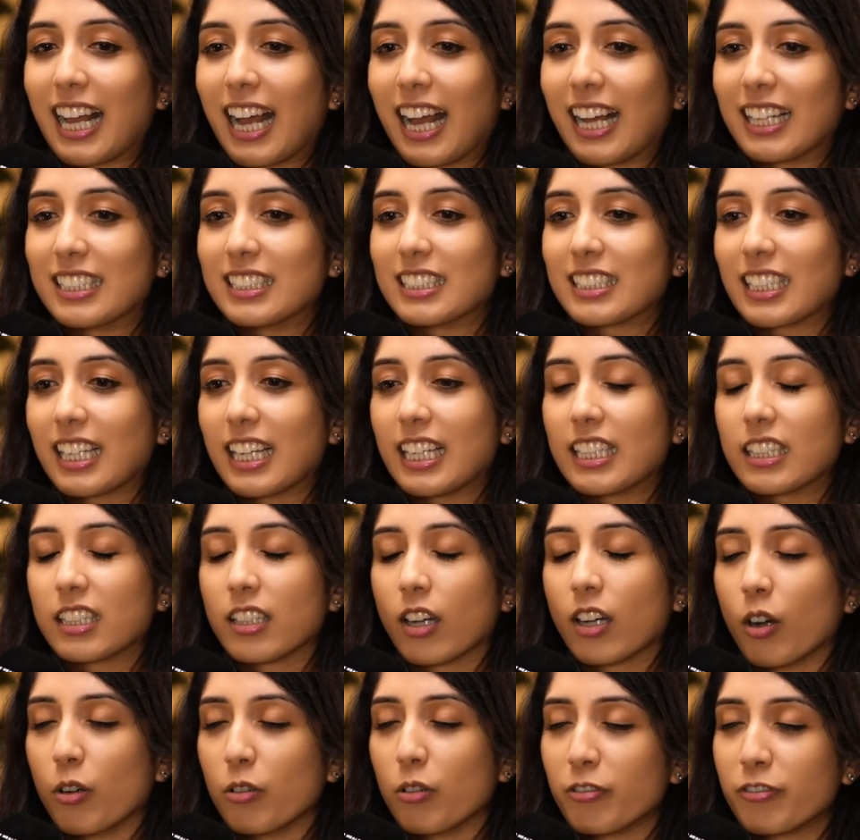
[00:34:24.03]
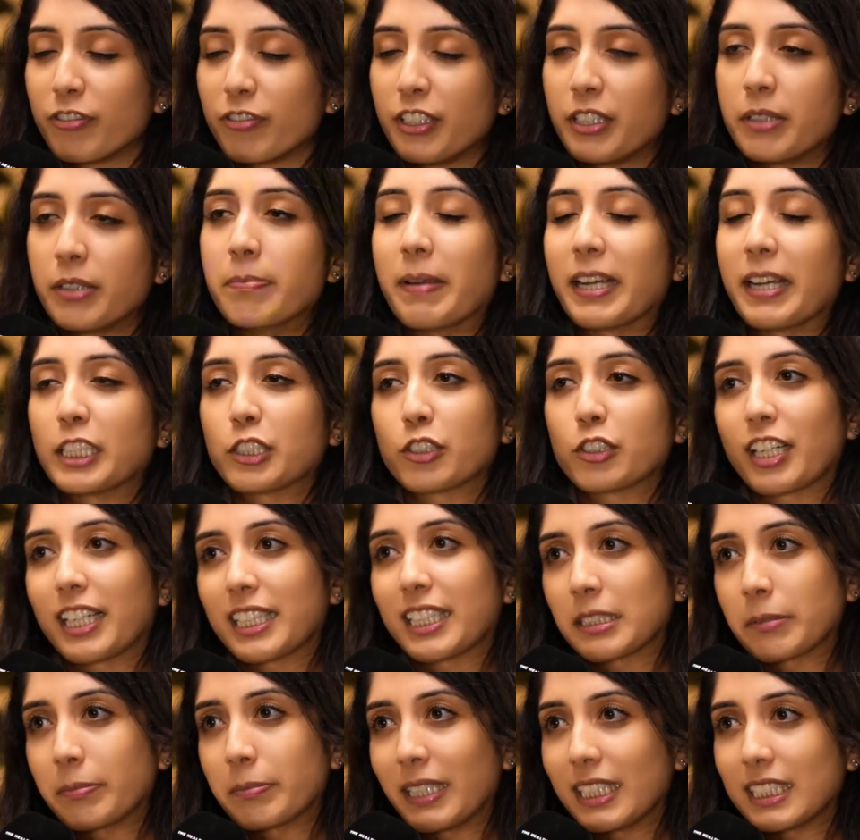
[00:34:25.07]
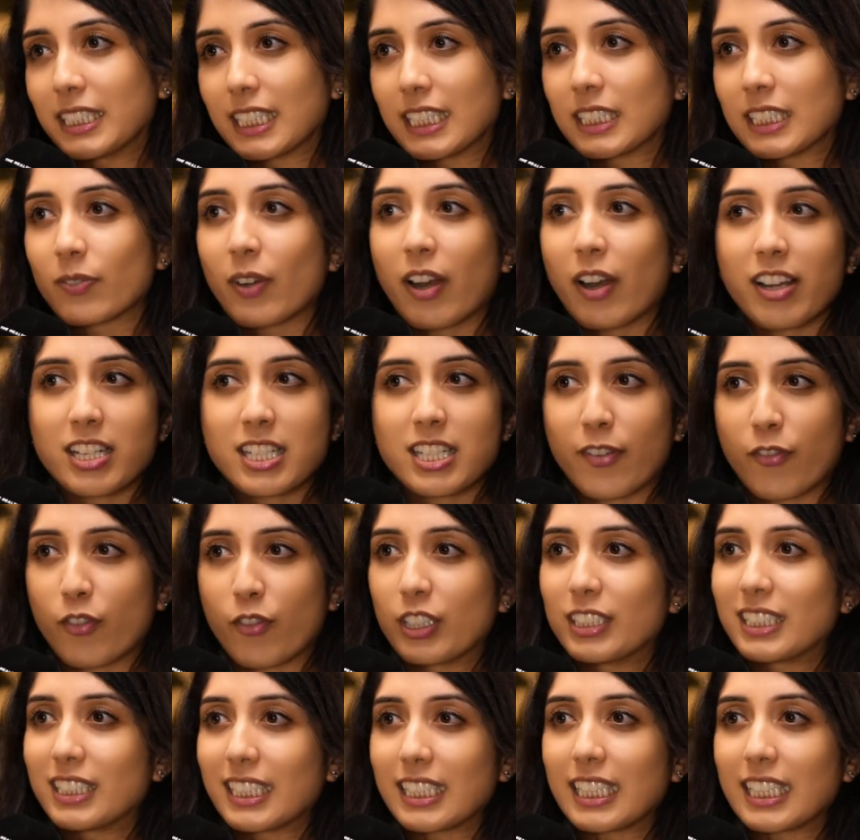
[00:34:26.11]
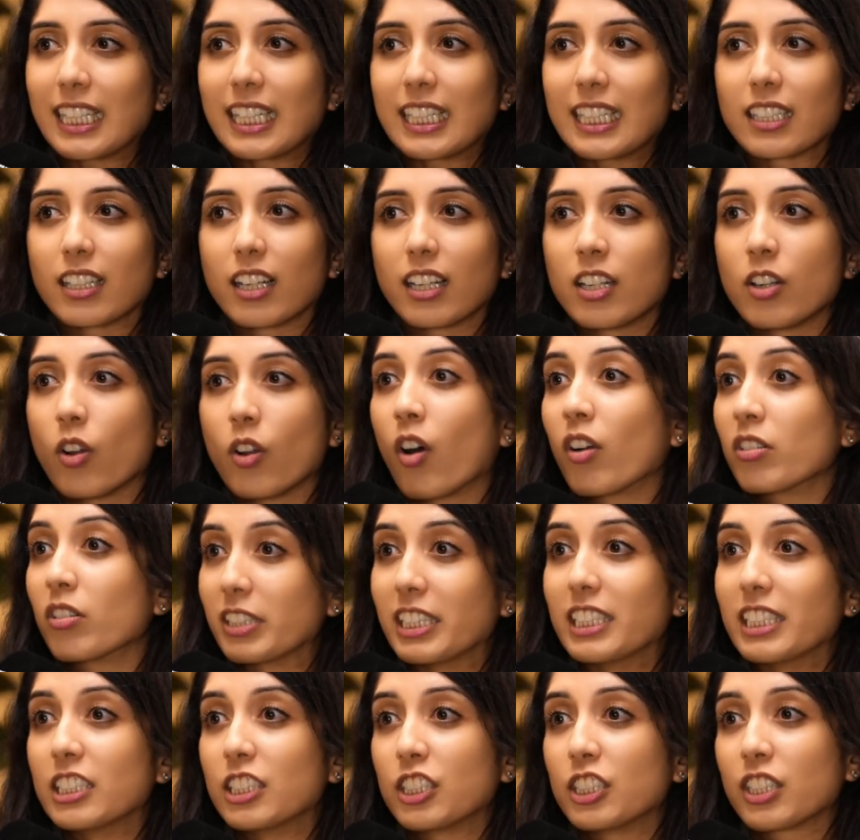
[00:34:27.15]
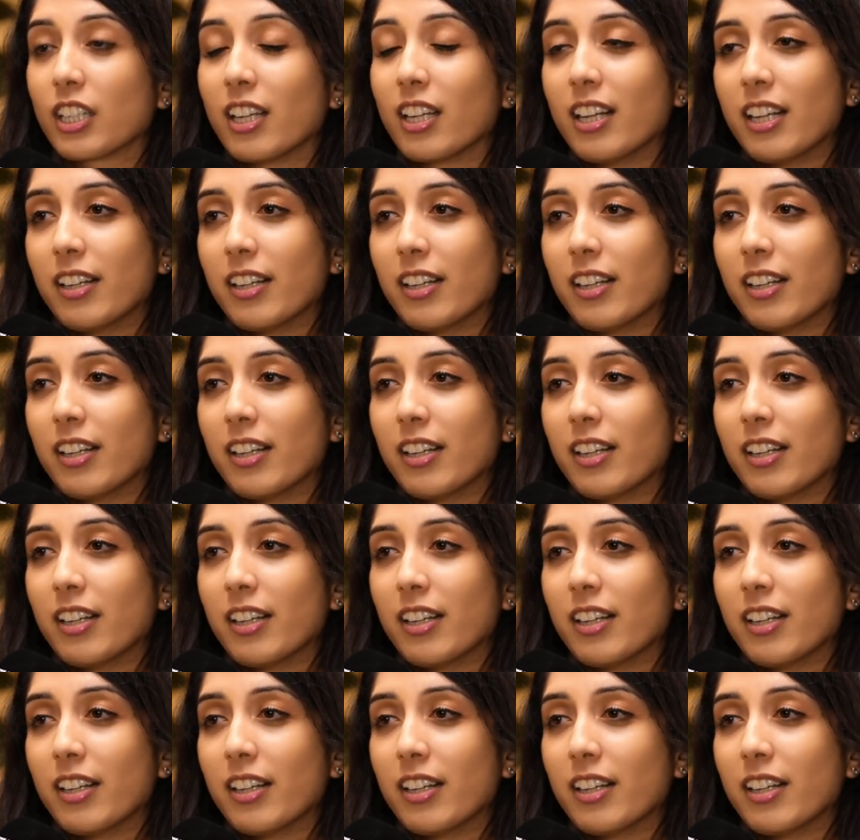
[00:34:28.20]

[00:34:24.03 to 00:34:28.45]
and the whole food matrix means it's very different to eat an orange